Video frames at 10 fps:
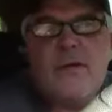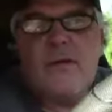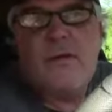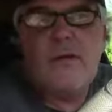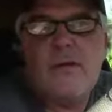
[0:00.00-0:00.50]

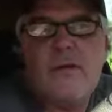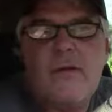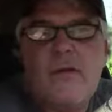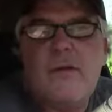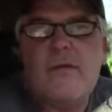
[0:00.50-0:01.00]

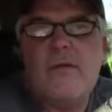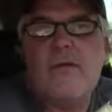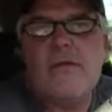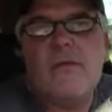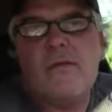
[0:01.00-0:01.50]

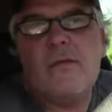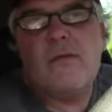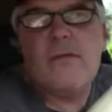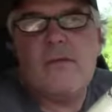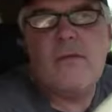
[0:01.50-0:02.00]

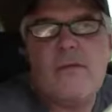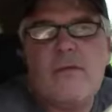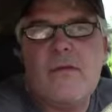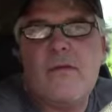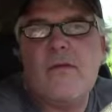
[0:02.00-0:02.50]

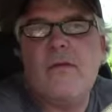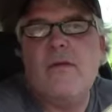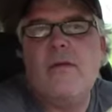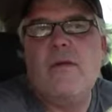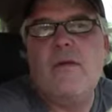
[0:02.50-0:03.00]

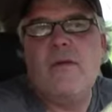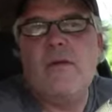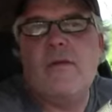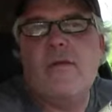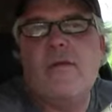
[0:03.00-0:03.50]

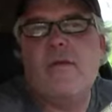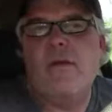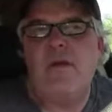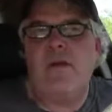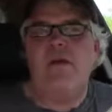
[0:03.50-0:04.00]

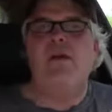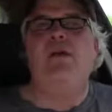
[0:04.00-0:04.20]
No one is speaking in this clip.